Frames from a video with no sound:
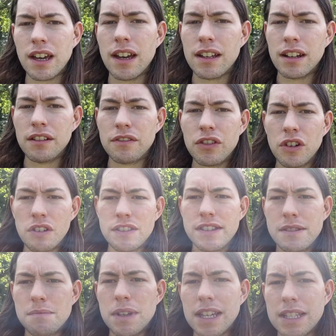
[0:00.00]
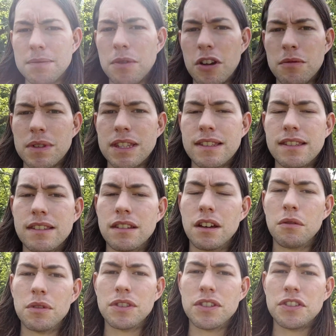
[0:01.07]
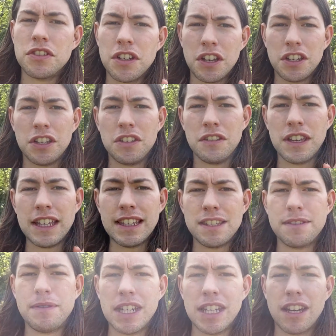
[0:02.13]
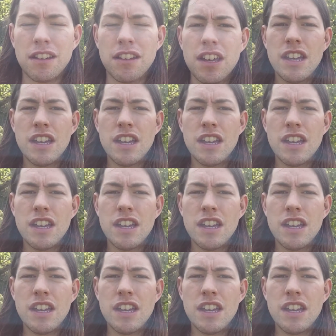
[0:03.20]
and I've got some experiments that I want to show you in this video,